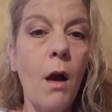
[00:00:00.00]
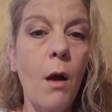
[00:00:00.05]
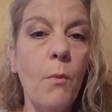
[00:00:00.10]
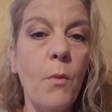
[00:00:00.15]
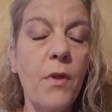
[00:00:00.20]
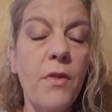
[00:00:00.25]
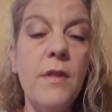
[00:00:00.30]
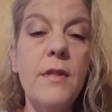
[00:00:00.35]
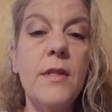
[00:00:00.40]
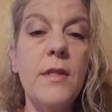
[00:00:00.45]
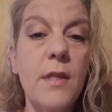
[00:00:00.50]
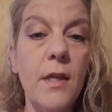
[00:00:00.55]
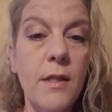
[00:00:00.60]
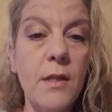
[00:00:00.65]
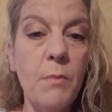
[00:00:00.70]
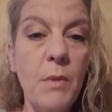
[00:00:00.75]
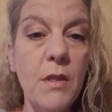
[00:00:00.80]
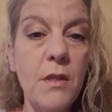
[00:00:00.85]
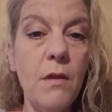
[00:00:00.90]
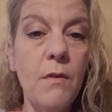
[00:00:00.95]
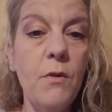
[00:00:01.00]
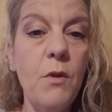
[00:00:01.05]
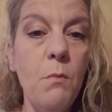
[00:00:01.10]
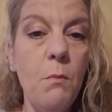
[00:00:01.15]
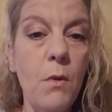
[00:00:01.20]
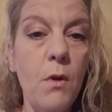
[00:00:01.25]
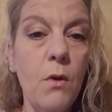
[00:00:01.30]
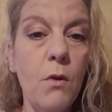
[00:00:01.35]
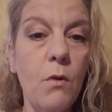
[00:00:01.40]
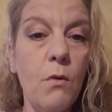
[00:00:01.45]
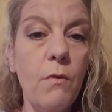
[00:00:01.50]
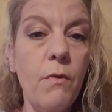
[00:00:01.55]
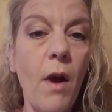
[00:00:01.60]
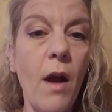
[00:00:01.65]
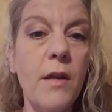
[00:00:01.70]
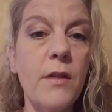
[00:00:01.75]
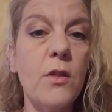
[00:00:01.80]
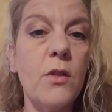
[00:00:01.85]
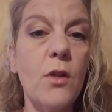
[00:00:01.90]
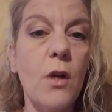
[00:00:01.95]
Within 6 months of the move,
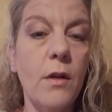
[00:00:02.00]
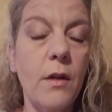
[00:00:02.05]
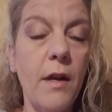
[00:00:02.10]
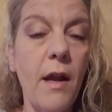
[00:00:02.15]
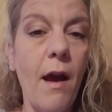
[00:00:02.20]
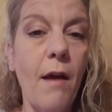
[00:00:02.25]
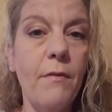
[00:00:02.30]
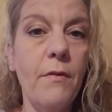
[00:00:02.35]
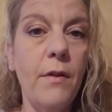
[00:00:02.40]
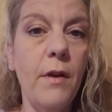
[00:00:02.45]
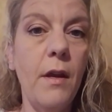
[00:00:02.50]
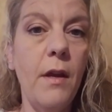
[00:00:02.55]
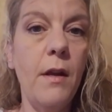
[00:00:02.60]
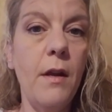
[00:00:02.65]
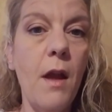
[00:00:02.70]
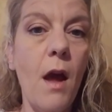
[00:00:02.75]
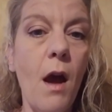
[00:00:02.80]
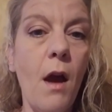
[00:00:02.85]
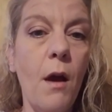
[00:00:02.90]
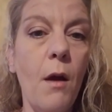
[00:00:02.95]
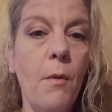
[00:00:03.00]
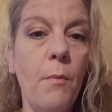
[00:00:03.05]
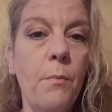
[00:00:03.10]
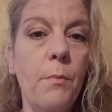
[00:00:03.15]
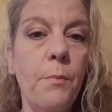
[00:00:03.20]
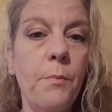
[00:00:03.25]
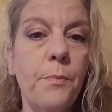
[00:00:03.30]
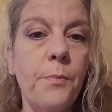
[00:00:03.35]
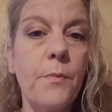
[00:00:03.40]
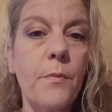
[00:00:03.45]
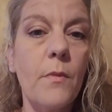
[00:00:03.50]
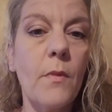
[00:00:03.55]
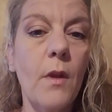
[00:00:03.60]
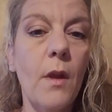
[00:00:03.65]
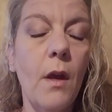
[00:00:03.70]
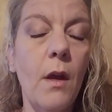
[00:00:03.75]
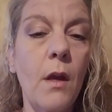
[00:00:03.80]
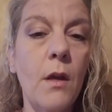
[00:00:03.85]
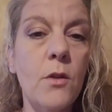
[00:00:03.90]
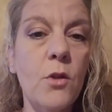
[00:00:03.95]
I started having
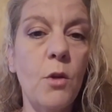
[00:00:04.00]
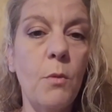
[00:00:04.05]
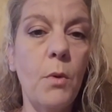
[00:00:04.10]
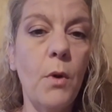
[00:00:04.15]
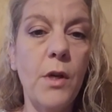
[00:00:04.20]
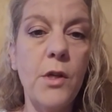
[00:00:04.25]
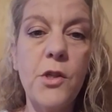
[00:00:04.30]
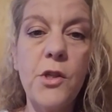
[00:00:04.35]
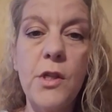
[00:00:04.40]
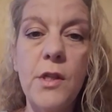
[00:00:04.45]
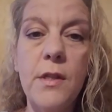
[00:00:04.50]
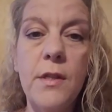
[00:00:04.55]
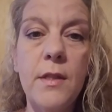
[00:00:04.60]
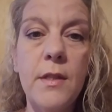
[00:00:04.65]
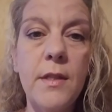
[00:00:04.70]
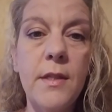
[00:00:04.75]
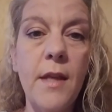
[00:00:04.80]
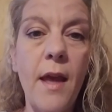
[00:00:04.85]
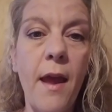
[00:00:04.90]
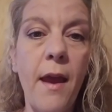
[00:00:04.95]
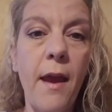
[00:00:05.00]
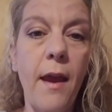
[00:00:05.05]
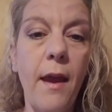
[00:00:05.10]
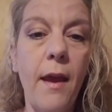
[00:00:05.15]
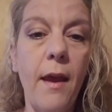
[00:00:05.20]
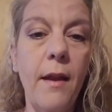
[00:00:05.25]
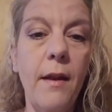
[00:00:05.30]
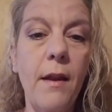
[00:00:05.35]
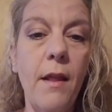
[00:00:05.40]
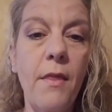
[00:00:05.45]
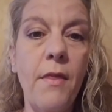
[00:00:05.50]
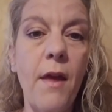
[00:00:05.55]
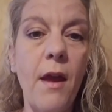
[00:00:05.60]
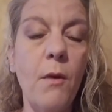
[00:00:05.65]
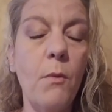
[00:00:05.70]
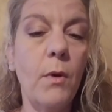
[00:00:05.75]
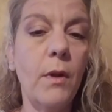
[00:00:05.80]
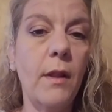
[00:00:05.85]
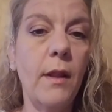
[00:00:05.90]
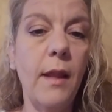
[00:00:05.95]
exuberations, and they
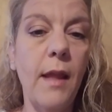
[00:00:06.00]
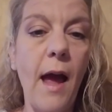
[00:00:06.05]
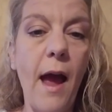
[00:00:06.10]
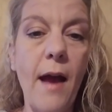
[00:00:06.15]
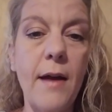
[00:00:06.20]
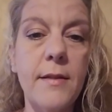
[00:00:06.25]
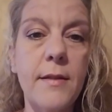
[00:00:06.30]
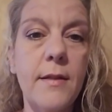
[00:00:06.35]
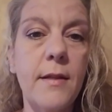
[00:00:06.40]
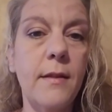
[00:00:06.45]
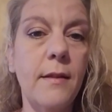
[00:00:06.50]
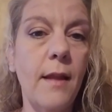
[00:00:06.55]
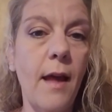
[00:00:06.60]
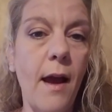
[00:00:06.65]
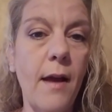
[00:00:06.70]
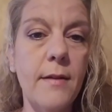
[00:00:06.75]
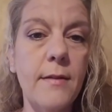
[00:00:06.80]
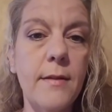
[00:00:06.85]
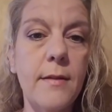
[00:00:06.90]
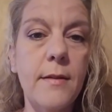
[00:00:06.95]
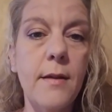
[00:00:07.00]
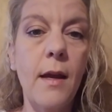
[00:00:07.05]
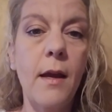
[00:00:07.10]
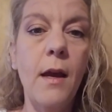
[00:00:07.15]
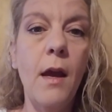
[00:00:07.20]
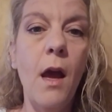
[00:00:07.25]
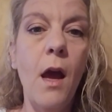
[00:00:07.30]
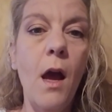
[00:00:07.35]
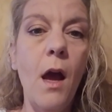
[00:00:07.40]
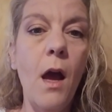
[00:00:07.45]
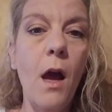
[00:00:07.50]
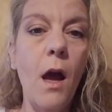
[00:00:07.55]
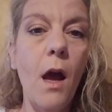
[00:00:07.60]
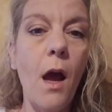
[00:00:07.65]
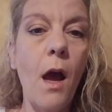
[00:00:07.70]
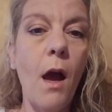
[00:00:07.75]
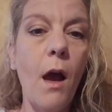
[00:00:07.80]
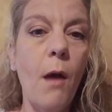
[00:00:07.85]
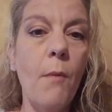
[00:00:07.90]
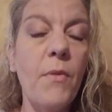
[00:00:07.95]
would last and last.
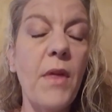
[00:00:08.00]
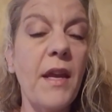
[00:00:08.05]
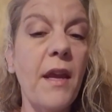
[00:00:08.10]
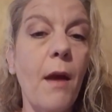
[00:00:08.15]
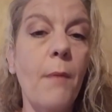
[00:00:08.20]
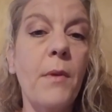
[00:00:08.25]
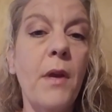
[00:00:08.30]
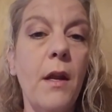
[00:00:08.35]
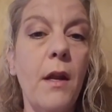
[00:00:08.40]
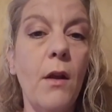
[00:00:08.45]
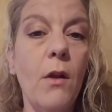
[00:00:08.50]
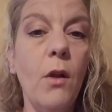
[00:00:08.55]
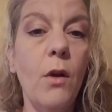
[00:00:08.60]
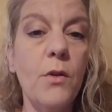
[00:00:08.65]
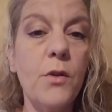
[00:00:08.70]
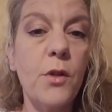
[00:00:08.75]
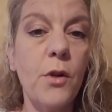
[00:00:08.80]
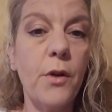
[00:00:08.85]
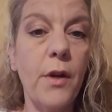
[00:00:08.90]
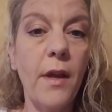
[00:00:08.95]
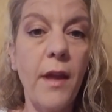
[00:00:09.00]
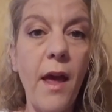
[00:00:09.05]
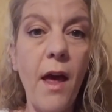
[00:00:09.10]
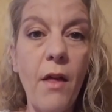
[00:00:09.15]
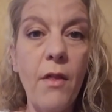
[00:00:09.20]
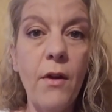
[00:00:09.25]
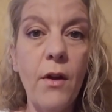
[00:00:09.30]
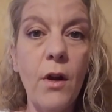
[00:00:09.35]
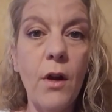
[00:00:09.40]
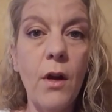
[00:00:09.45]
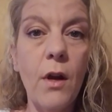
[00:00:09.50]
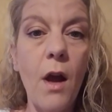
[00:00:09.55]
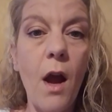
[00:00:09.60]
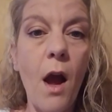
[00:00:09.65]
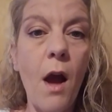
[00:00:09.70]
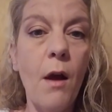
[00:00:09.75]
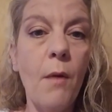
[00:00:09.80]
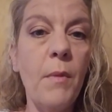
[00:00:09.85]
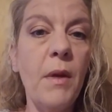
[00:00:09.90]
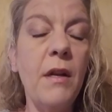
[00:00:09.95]
They kept getting closer together.
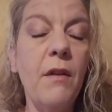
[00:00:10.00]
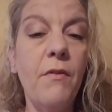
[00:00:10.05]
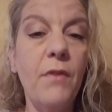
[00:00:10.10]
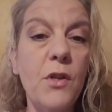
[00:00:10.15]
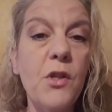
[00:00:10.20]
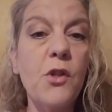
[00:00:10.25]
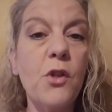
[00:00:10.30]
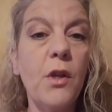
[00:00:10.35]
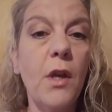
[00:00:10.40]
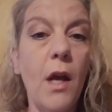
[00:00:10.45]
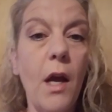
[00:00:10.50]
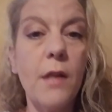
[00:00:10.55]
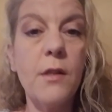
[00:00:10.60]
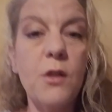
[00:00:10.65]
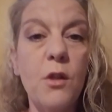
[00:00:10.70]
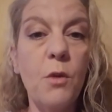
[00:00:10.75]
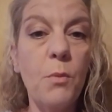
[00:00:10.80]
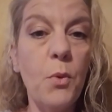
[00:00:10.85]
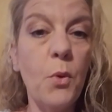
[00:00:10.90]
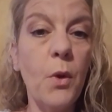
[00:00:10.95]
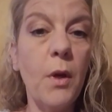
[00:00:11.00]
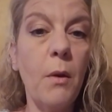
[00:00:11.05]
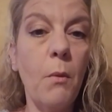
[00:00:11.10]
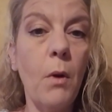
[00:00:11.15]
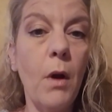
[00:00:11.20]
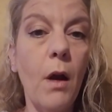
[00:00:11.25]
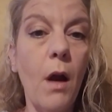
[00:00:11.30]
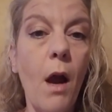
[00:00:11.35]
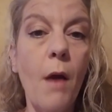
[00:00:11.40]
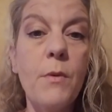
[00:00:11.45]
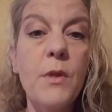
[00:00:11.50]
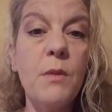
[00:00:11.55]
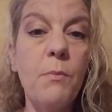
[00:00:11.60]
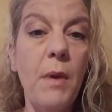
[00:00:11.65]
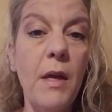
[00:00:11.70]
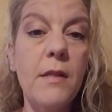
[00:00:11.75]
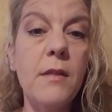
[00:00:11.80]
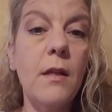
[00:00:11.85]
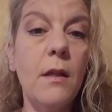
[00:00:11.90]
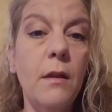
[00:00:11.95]
It eventually got to the point where I was
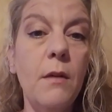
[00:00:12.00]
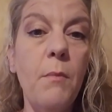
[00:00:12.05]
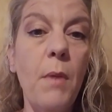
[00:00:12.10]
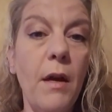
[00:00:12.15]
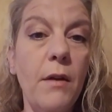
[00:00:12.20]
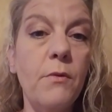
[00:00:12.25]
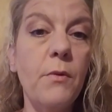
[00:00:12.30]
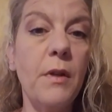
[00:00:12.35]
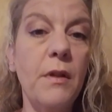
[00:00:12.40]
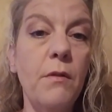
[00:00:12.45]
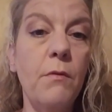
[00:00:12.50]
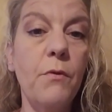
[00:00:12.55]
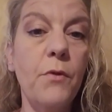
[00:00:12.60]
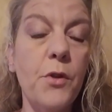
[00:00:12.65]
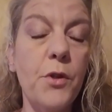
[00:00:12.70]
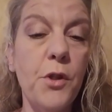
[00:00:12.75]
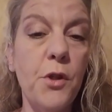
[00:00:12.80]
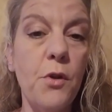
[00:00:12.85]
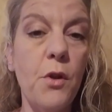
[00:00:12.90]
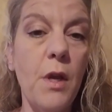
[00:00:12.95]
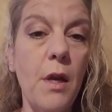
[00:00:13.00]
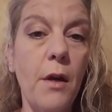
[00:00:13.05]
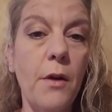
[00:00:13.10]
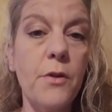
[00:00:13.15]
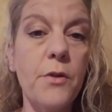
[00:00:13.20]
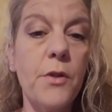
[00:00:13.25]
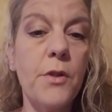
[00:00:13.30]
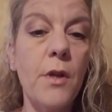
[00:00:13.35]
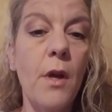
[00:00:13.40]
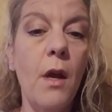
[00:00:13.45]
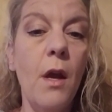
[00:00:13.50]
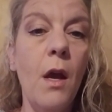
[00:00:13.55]
basically bedridden for 2 years.